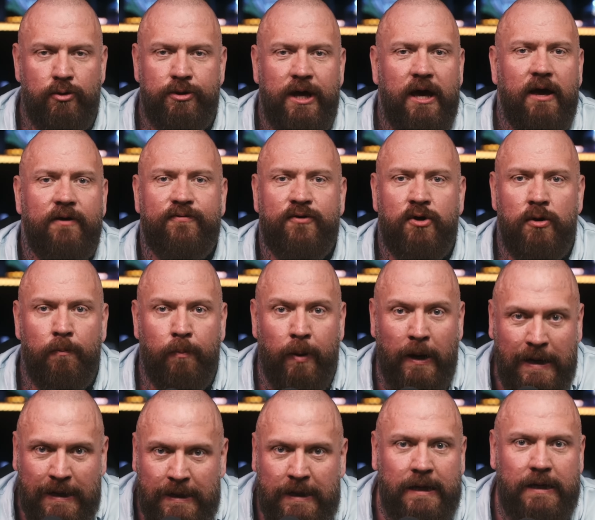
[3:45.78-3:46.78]
they have
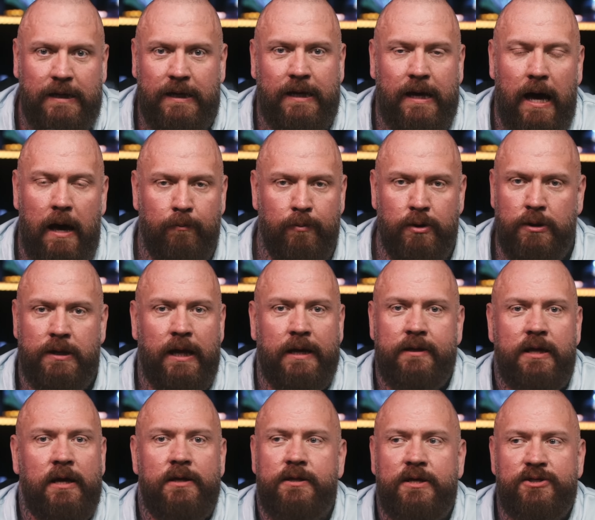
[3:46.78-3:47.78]
completely gambled.
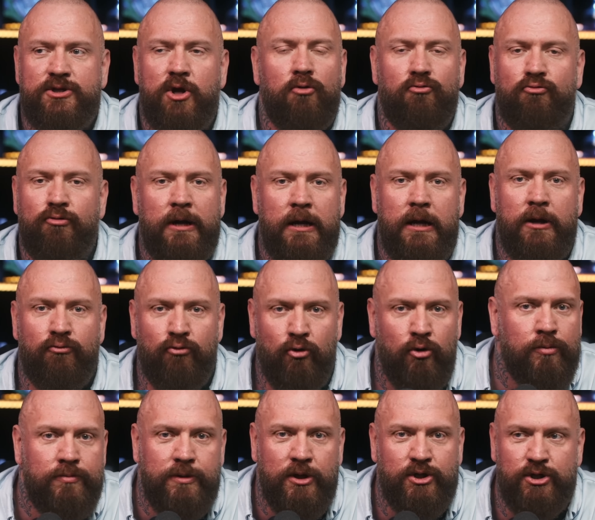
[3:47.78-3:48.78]
There's not really
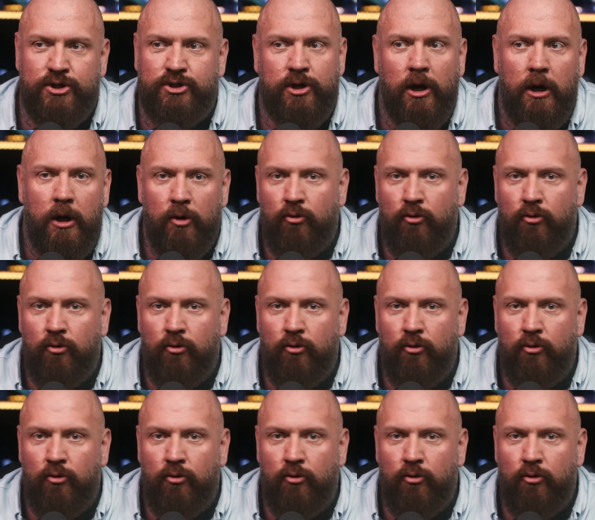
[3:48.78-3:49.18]
room to just